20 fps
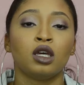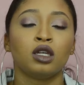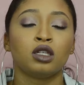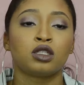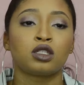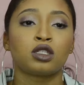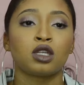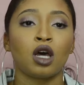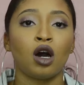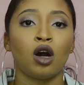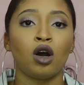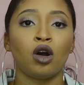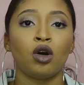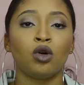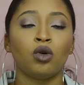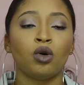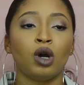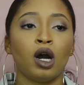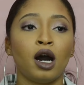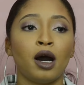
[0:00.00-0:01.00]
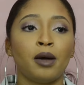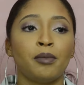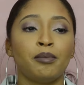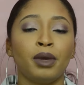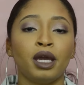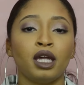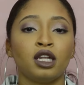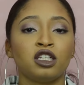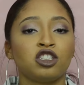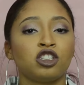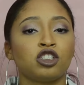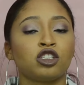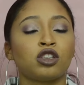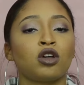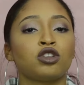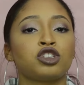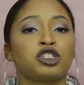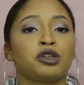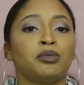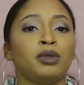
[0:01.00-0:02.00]
So um, managing
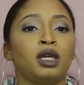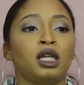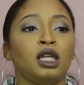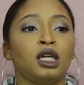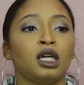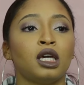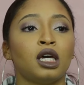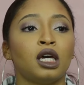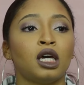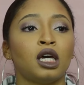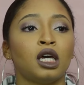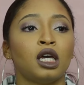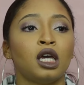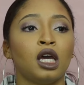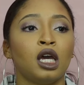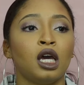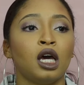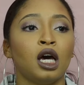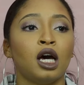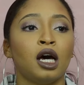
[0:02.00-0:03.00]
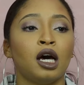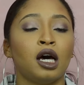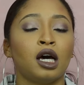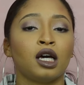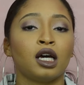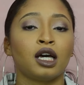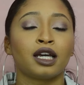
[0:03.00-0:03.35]
social media uh,